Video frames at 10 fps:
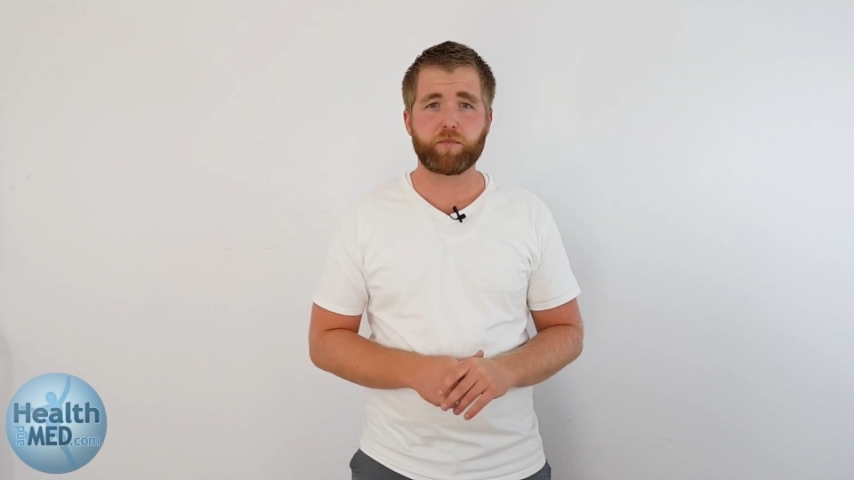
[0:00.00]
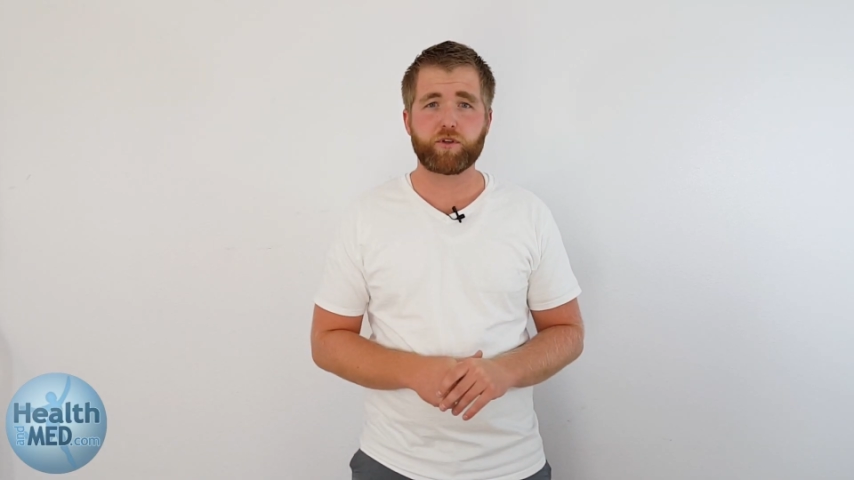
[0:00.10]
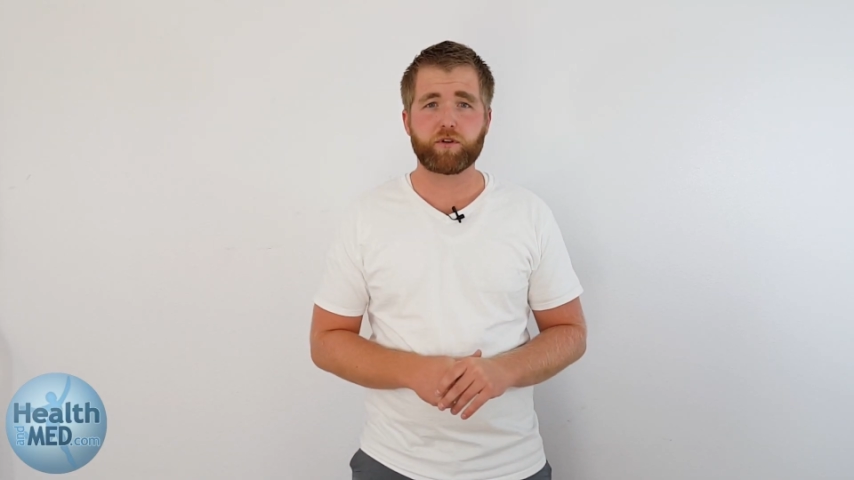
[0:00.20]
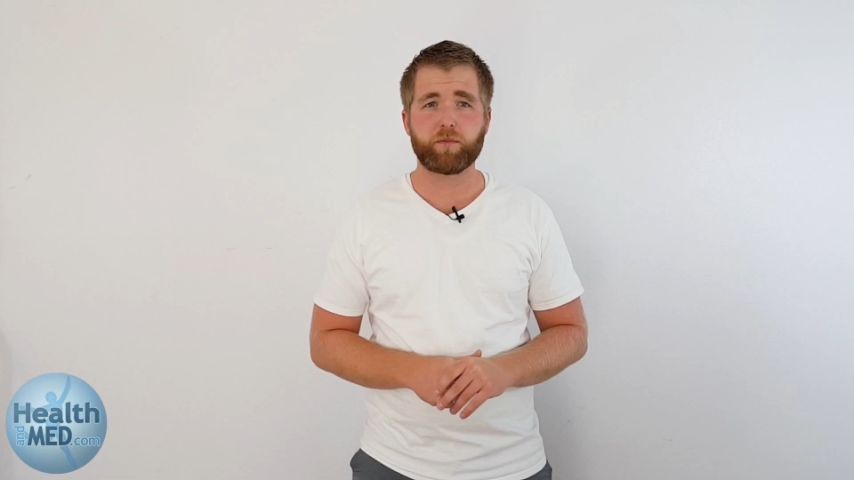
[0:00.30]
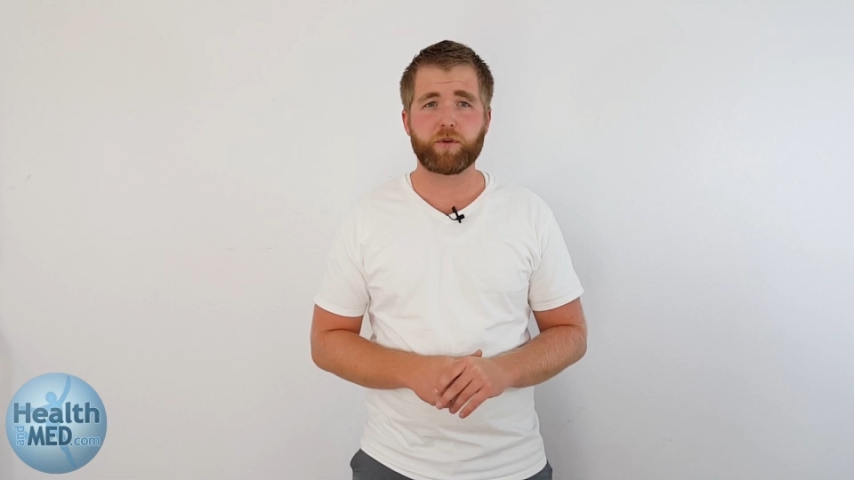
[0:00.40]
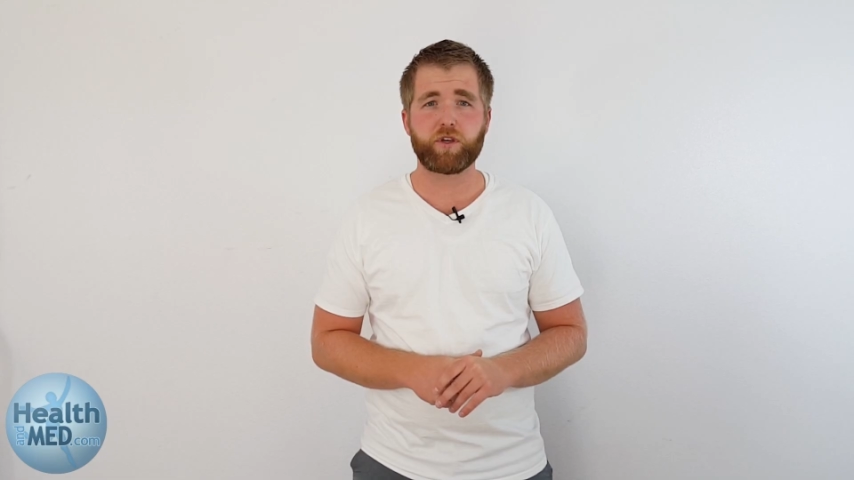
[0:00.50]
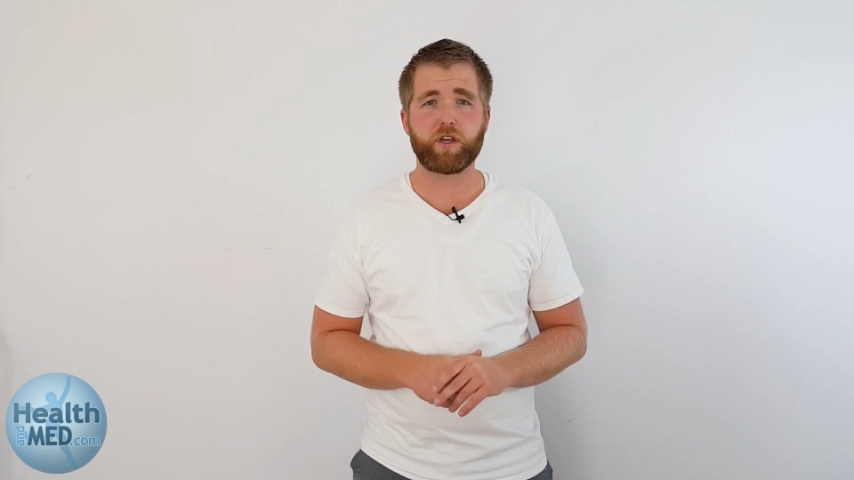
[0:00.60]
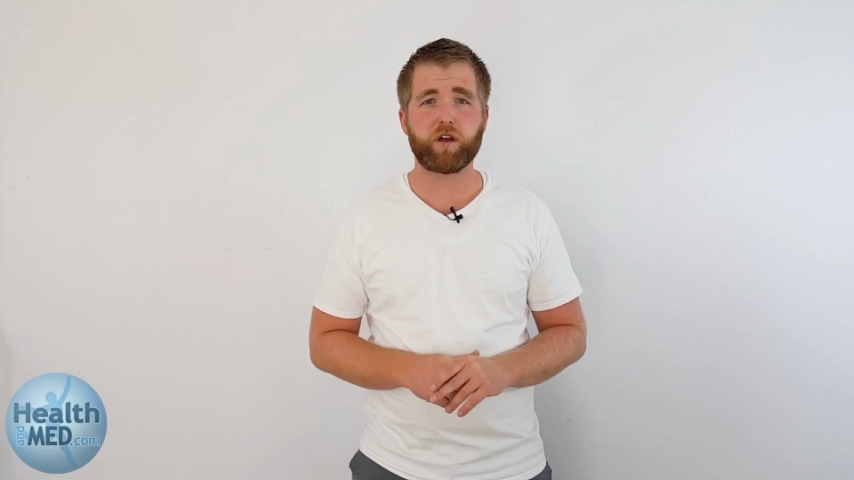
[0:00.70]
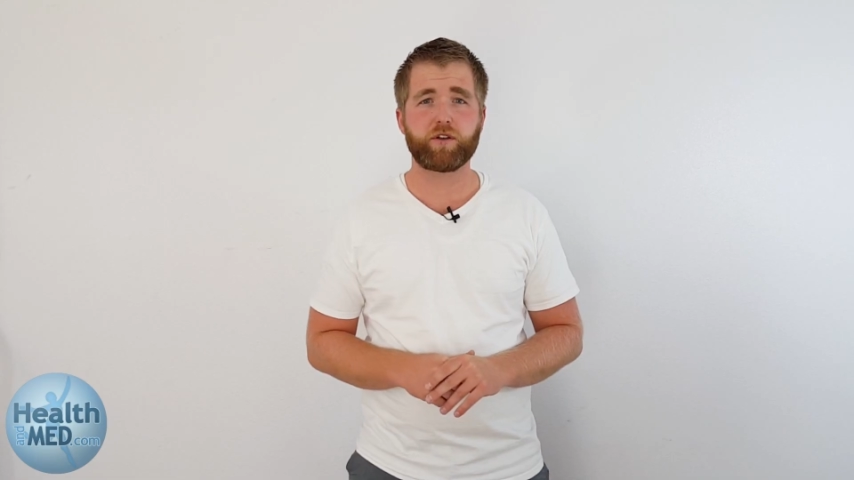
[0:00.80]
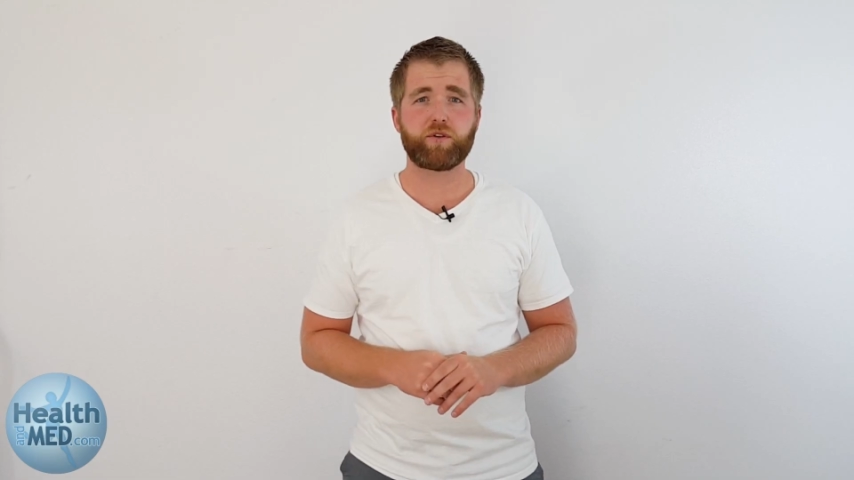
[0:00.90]
Put your
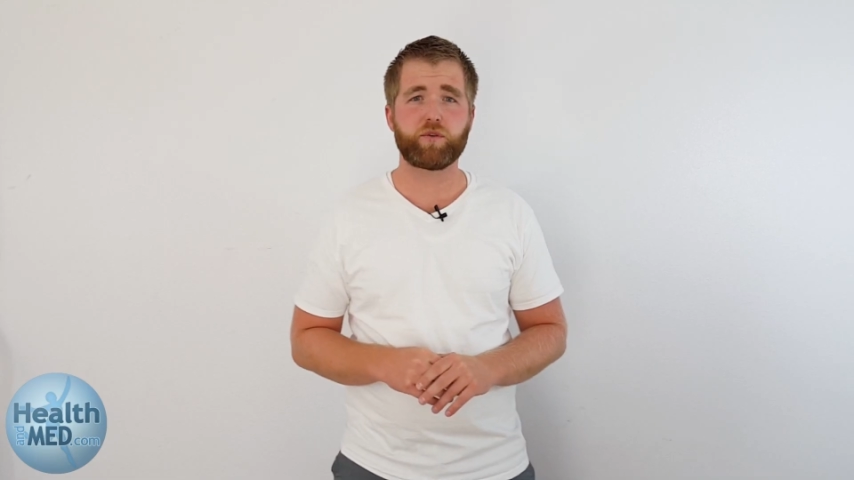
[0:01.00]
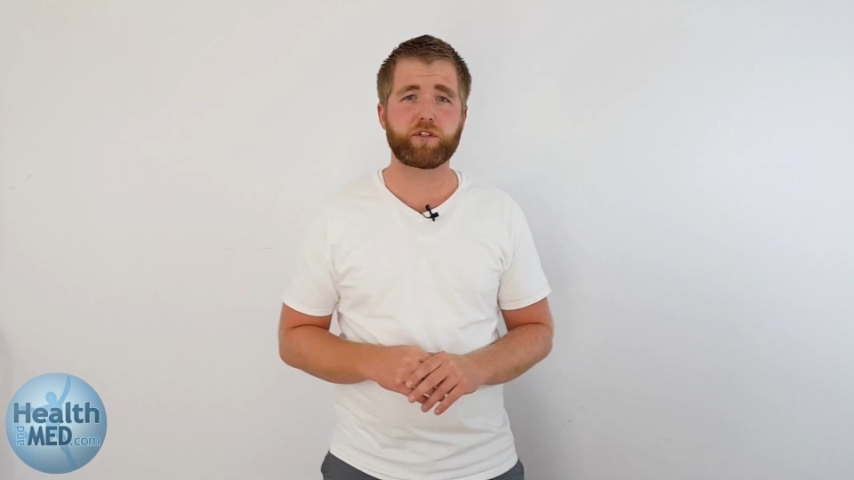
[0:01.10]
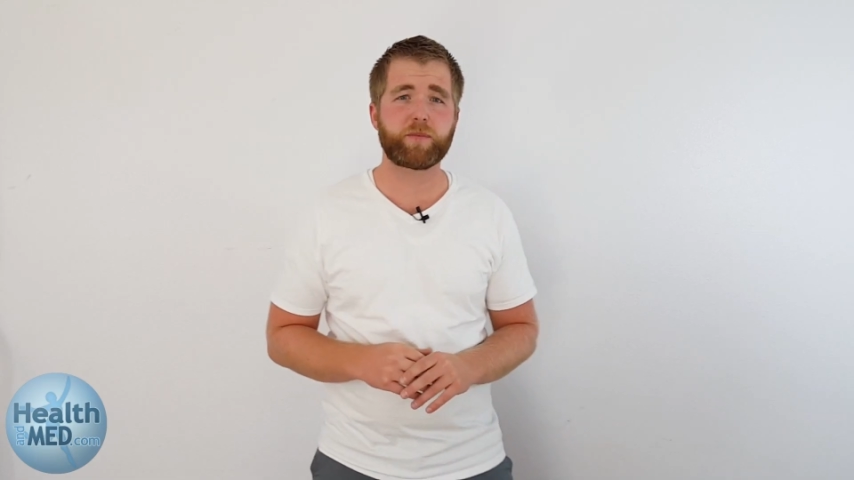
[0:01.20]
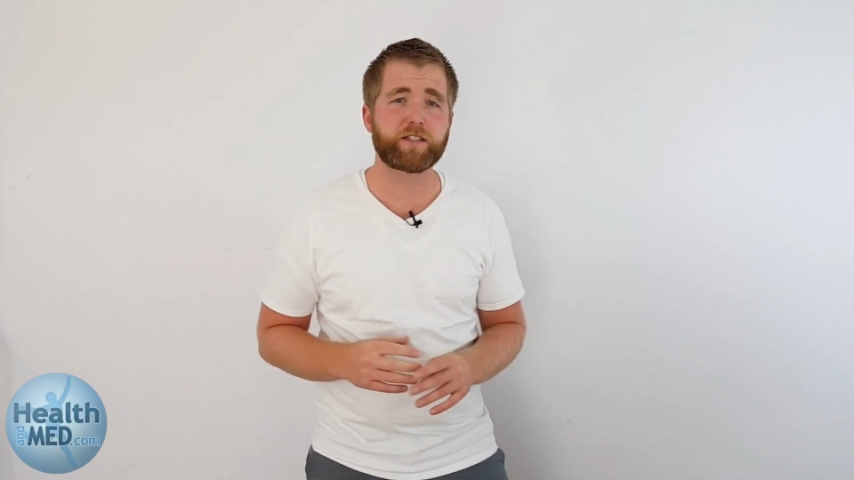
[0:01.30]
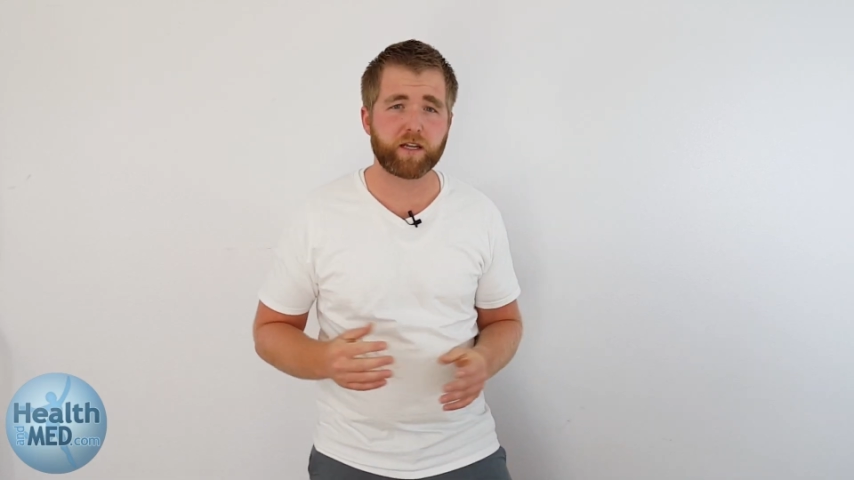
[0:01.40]
machine onto a speed